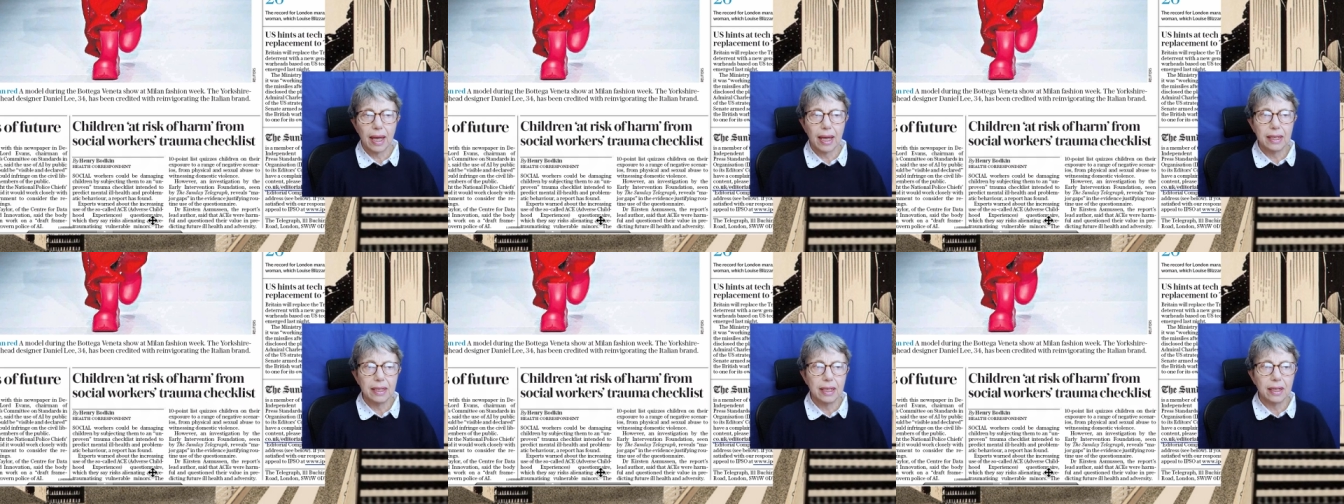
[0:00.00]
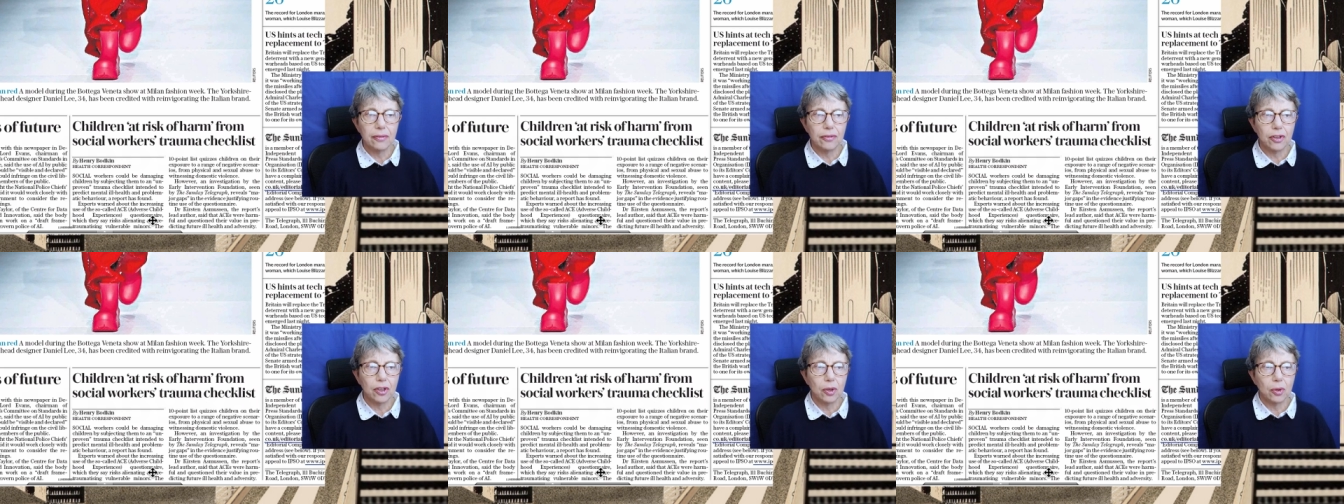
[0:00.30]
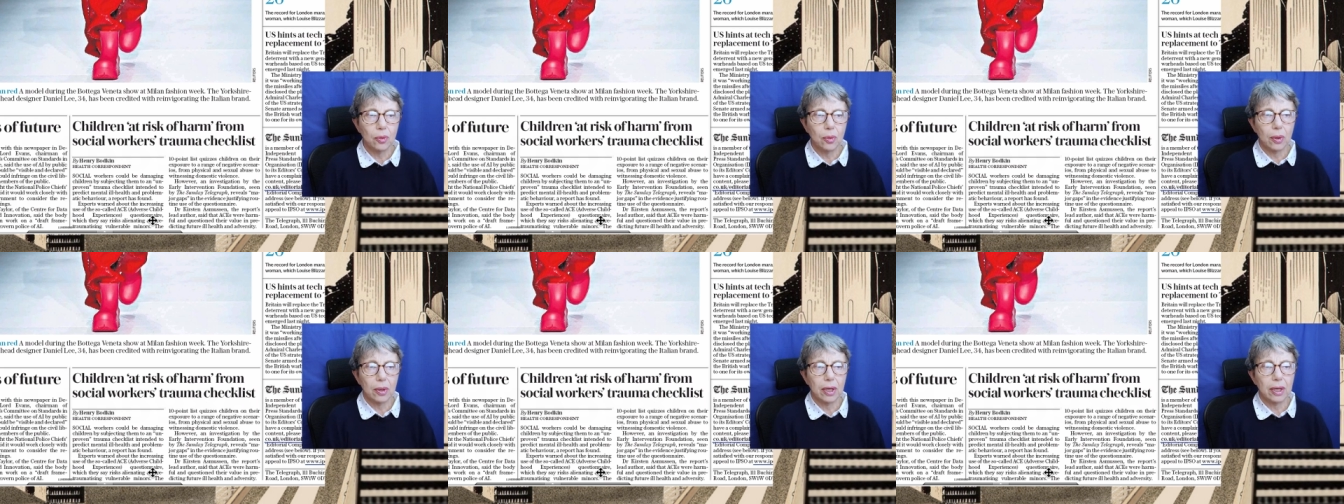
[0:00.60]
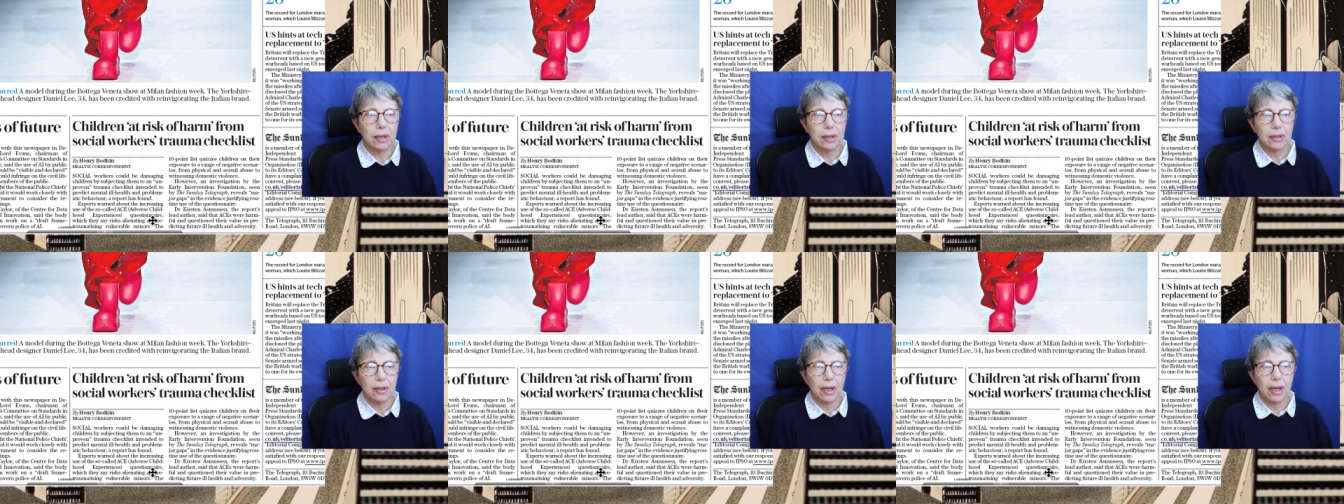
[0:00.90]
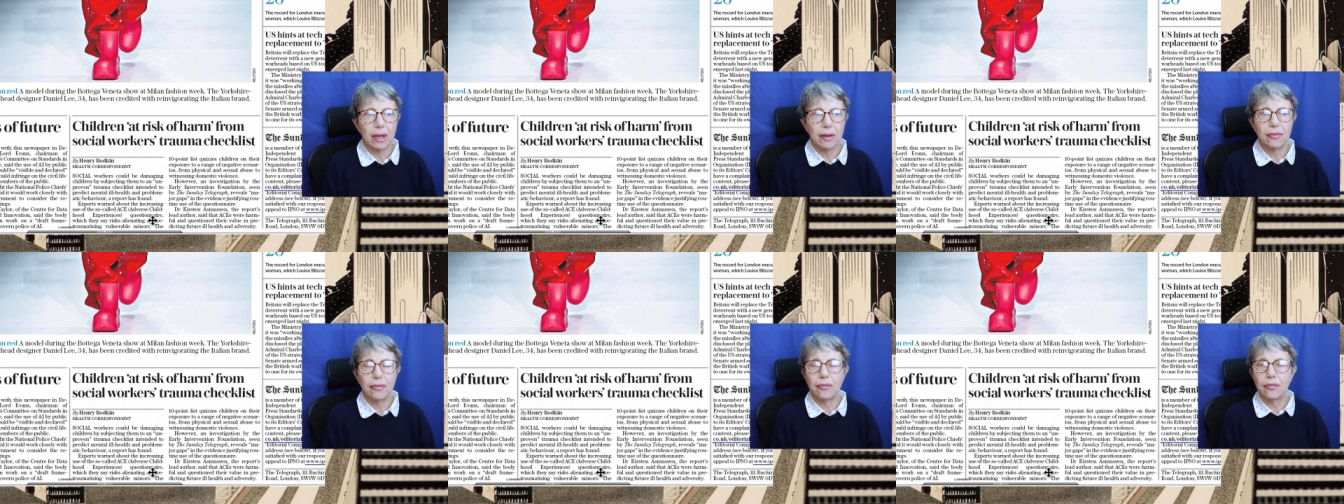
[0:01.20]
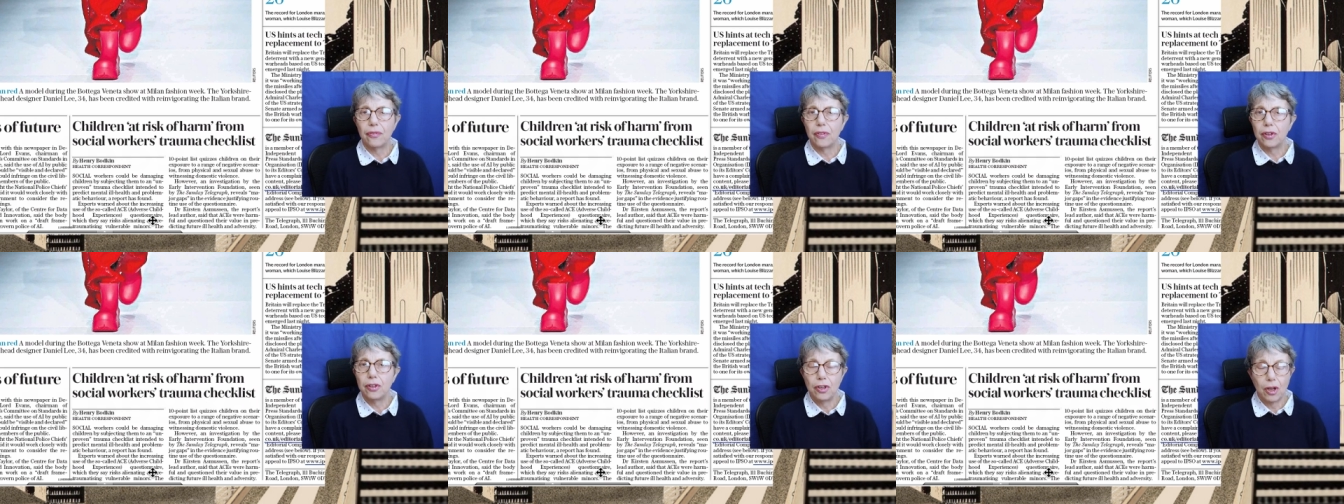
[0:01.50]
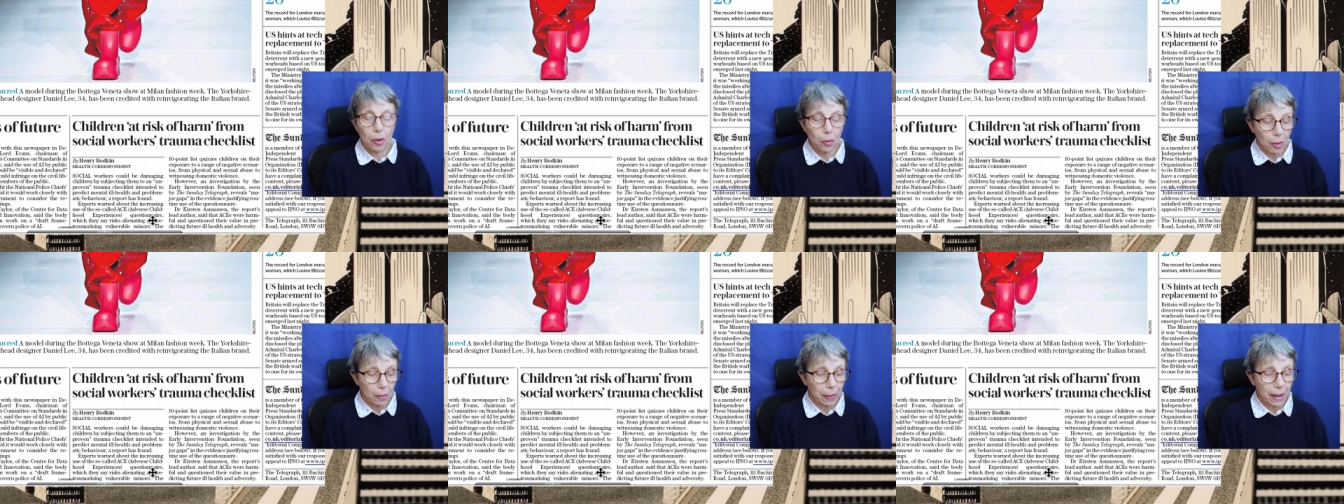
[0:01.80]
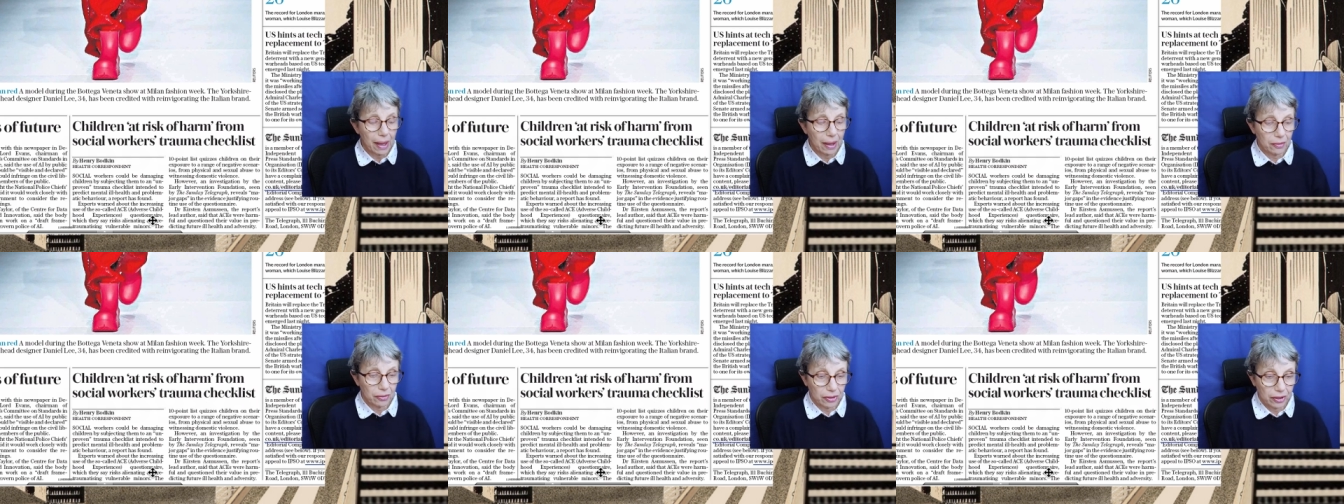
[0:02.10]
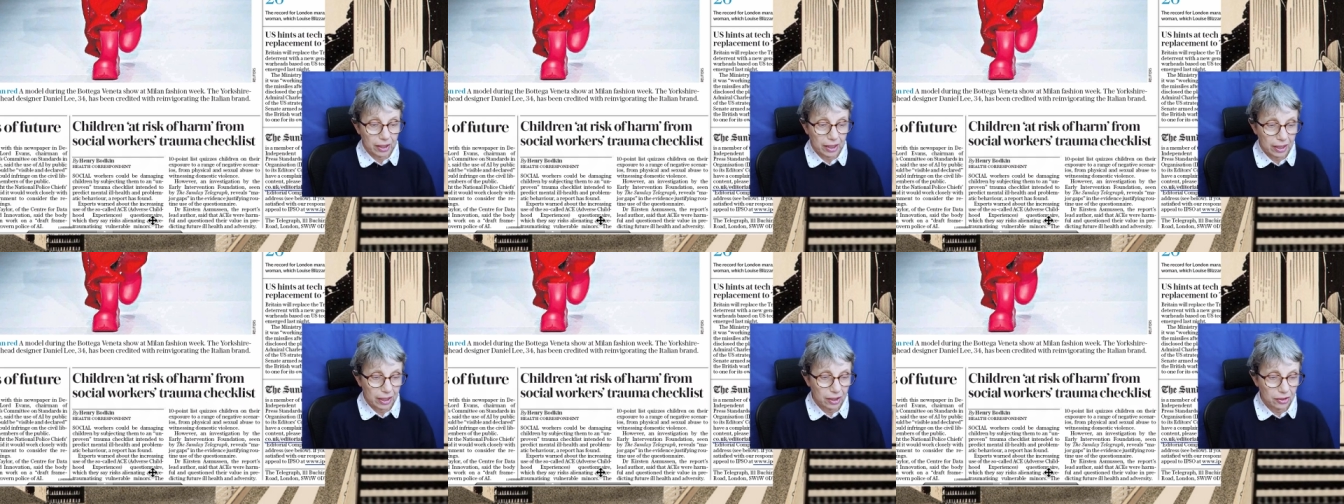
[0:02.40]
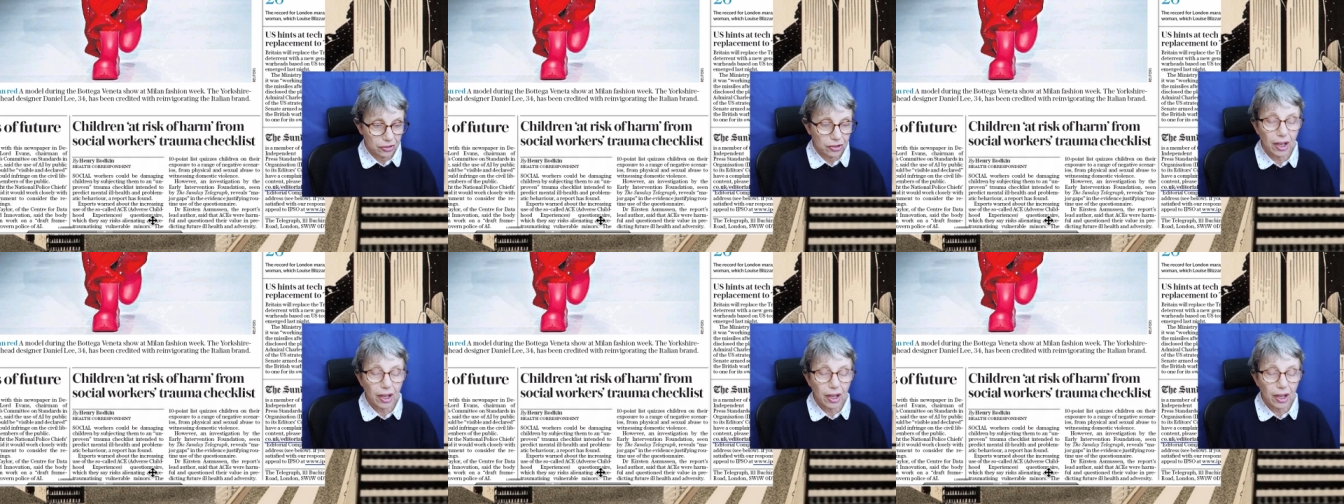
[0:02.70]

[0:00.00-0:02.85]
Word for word: any of you uh, have know about the